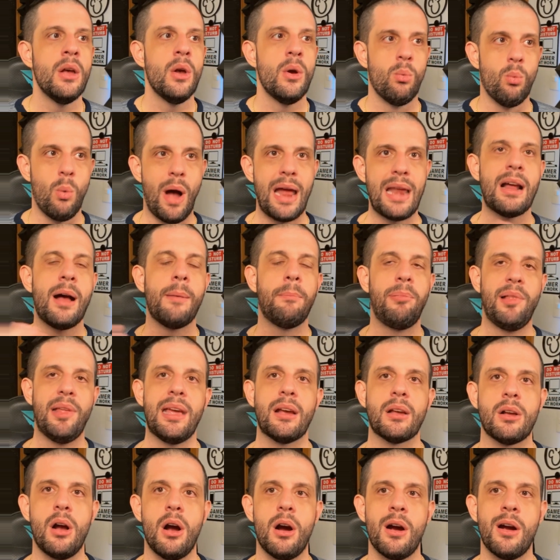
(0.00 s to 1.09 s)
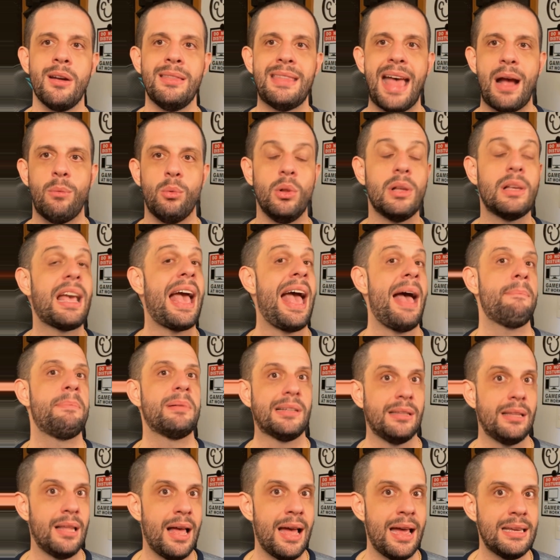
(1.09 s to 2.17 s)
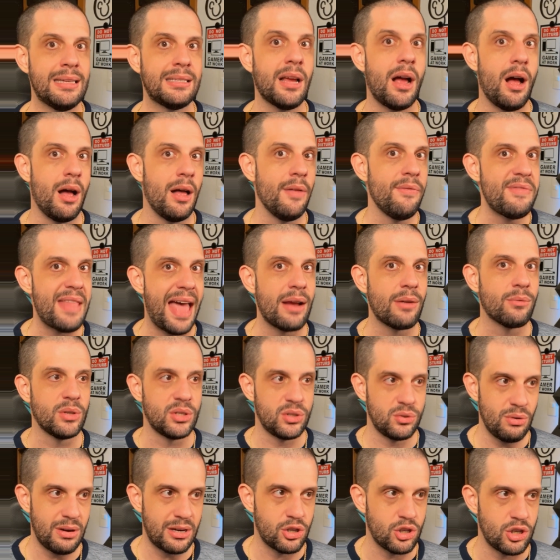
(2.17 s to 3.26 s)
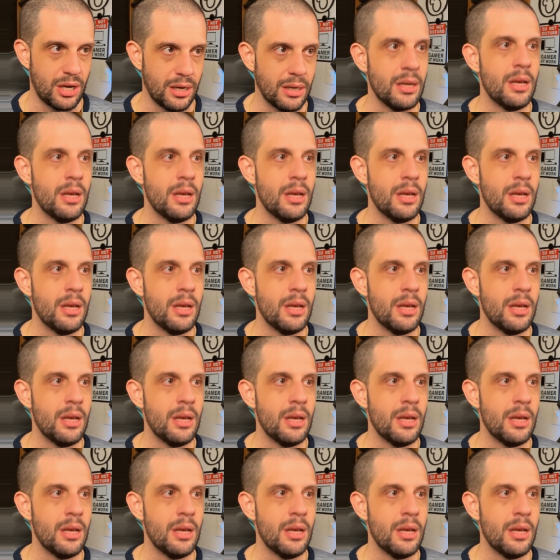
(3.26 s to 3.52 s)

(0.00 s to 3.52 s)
why not play a card that will capitalize on that restriction?